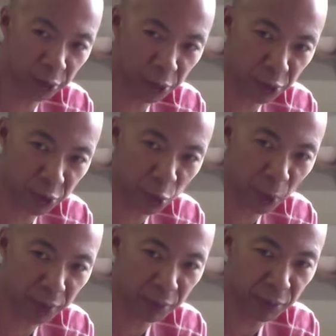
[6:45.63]
There's this
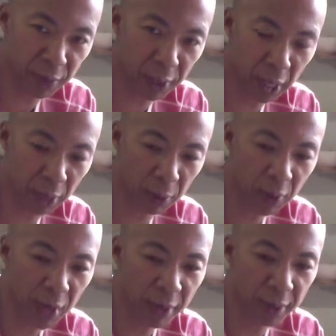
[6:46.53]
one video
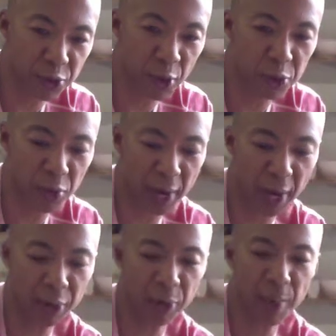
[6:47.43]
that shows you
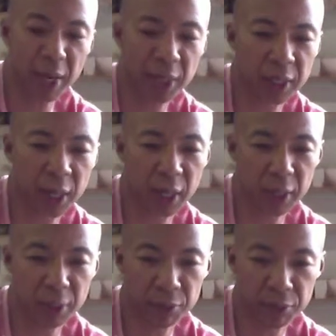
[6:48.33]
how to make
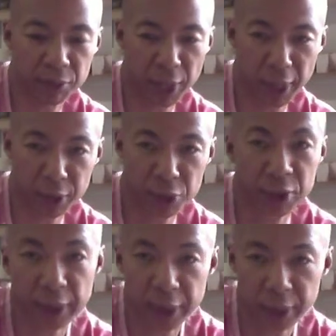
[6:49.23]
a flanged
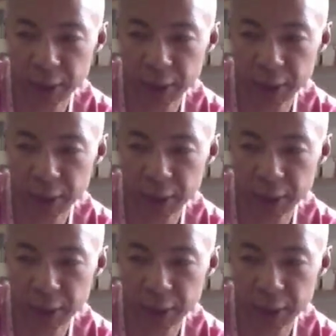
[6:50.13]
lid.